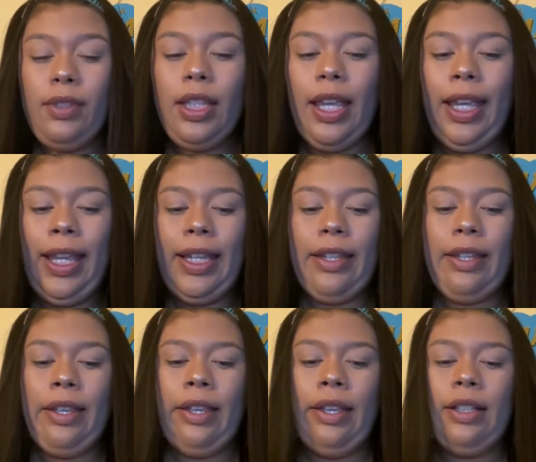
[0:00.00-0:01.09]
and
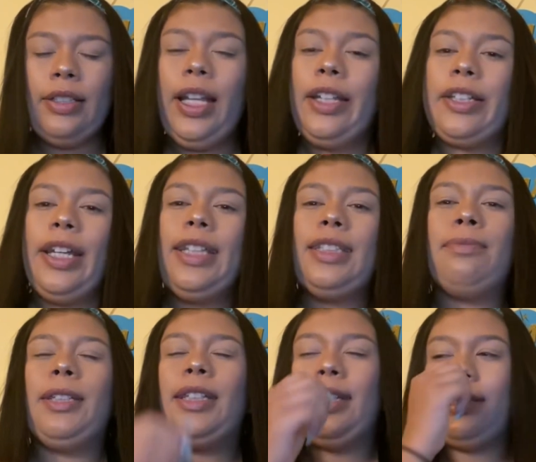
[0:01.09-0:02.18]
it's kind of crazy
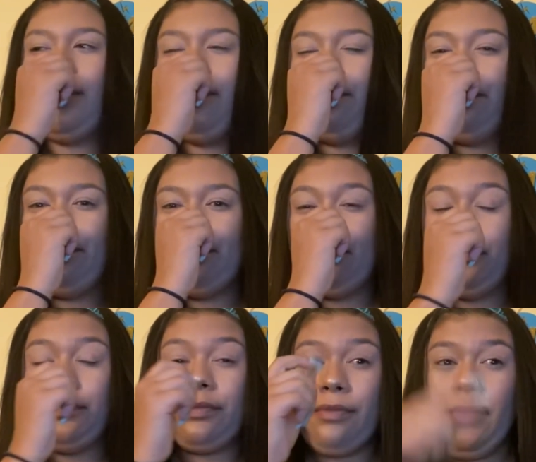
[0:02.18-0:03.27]
because
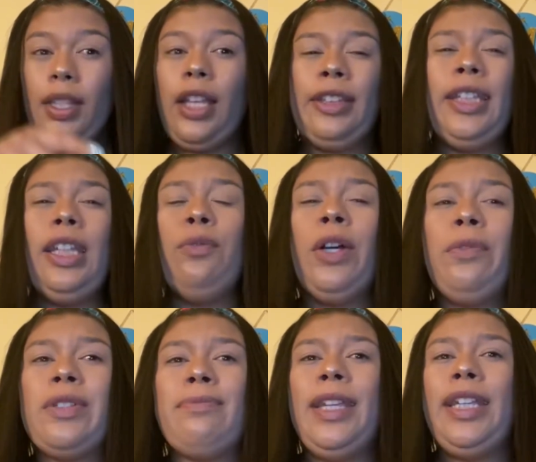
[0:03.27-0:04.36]
Thing 1
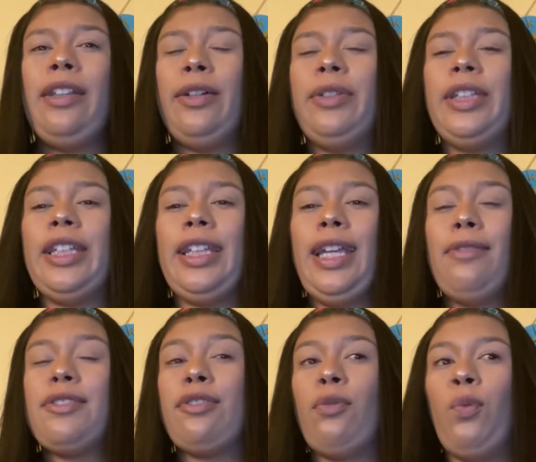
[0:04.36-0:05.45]
was making low-key accounts
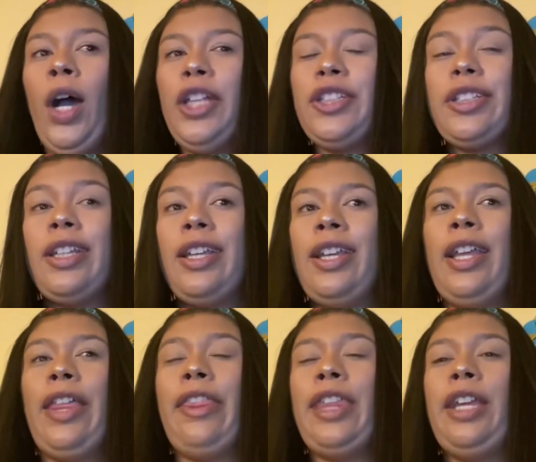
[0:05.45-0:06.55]
to watch
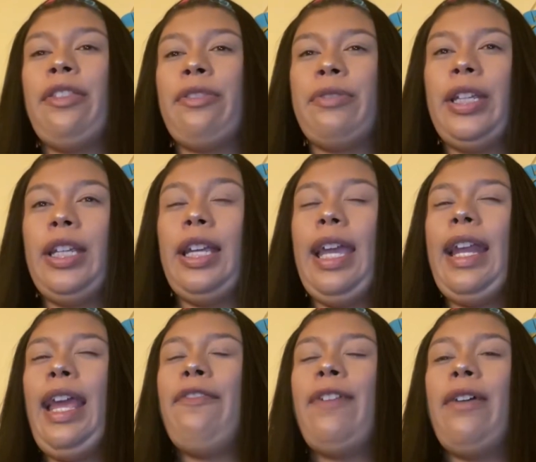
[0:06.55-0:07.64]
Thing 3, and
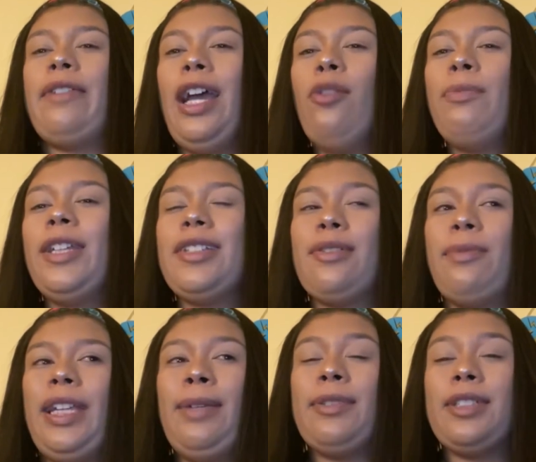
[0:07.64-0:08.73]
I found out because the way
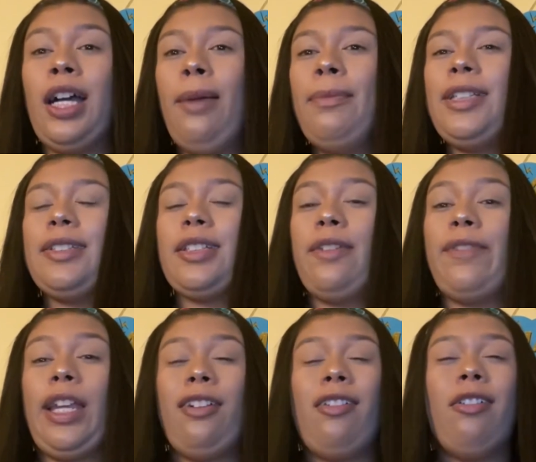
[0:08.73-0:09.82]
he was commenting stuff, and
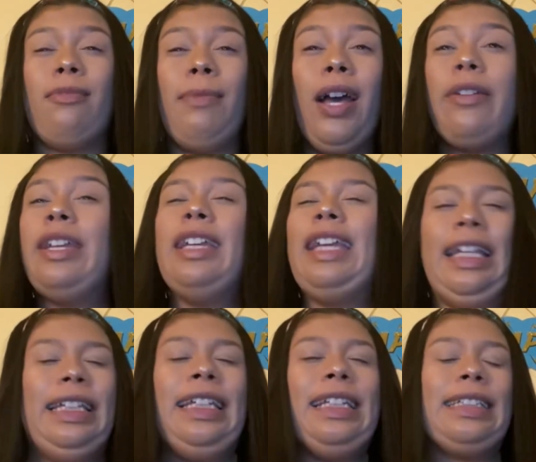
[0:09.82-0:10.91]
I called him out, and
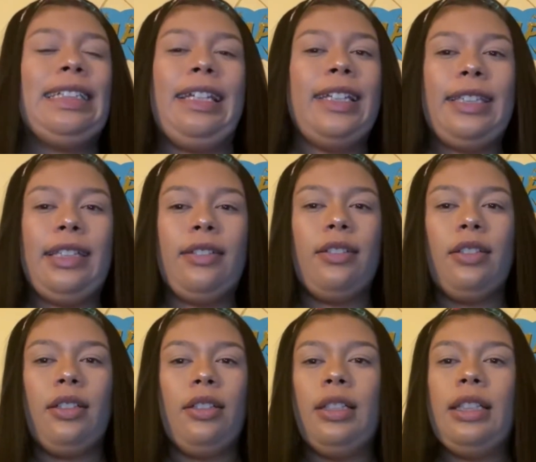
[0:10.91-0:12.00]
he didn't say nothing.
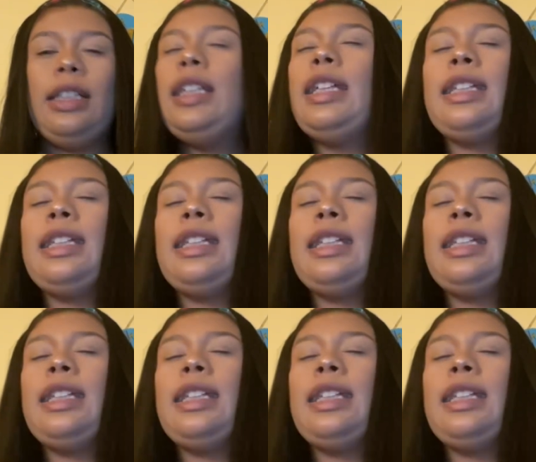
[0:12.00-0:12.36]
He didn't